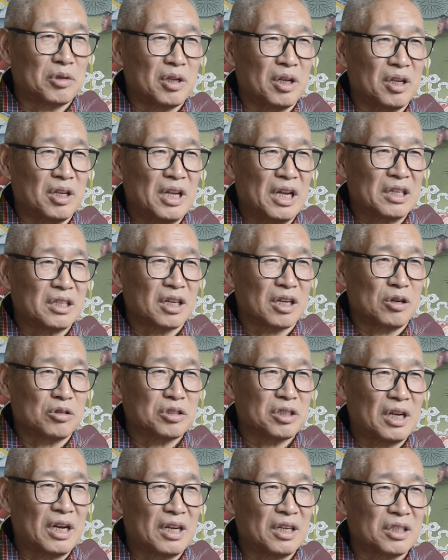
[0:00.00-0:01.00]
the National
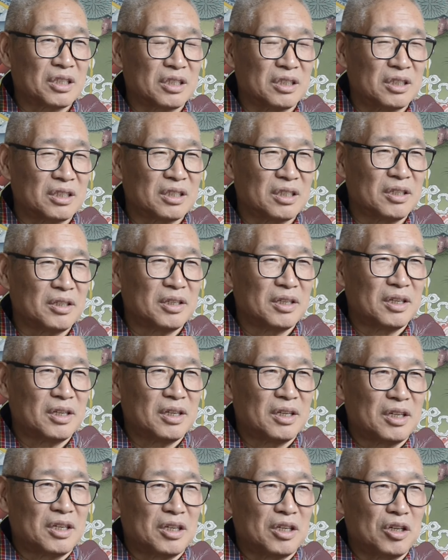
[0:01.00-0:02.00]
Council elections.
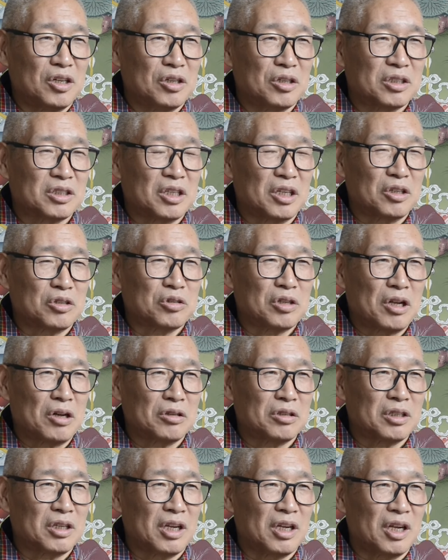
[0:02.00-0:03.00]
You know, so in
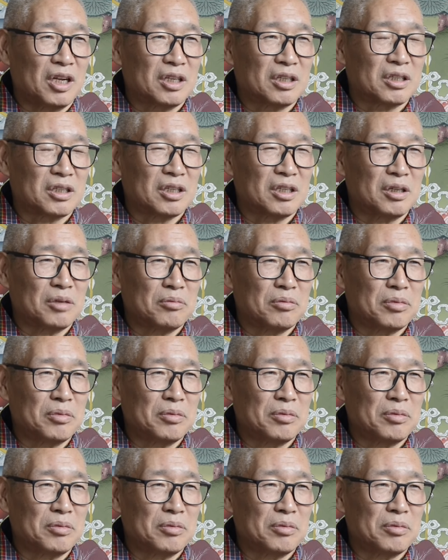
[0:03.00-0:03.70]
2008, uh,